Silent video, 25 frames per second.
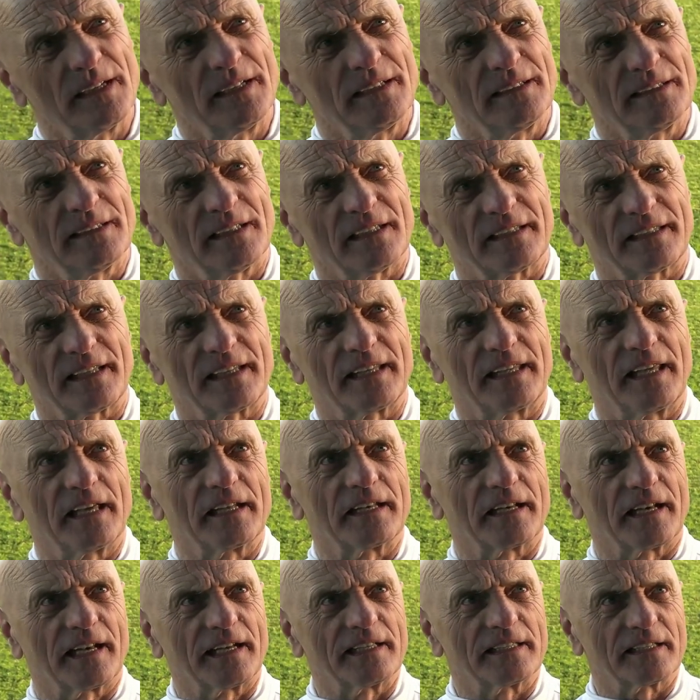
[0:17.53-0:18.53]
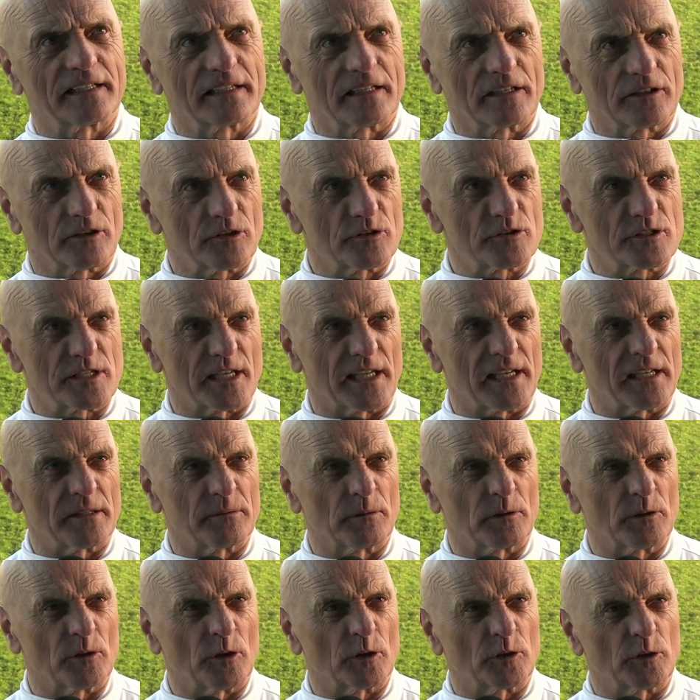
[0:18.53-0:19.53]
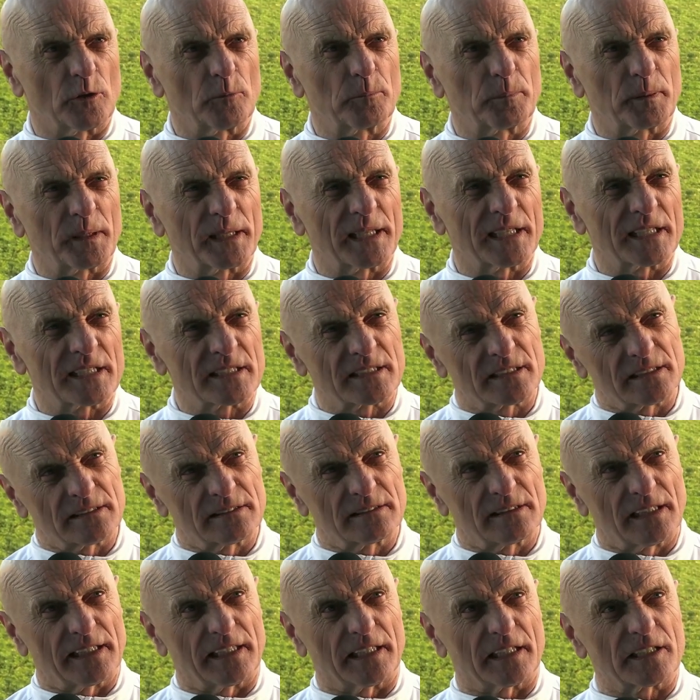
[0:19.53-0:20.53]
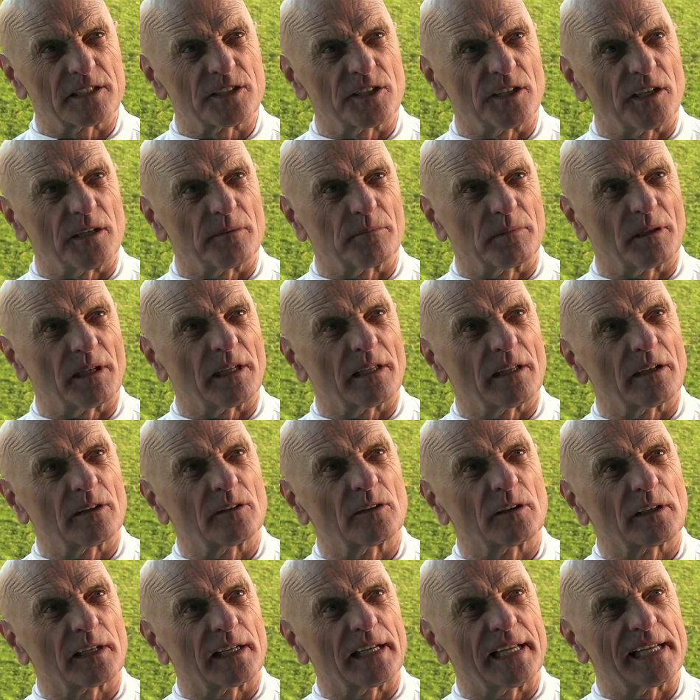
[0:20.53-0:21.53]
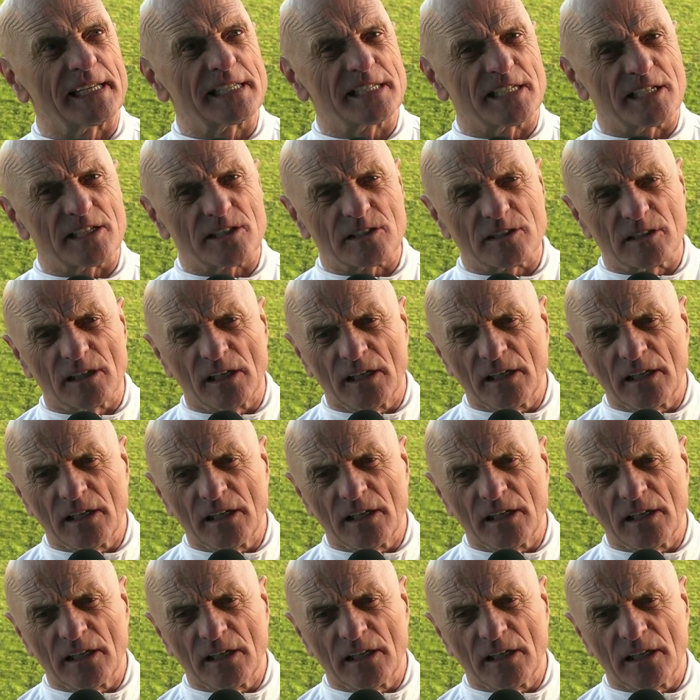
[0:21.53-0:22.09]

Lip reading: I think Air United are a good side with a lot of good players, like their shape, like their organisation.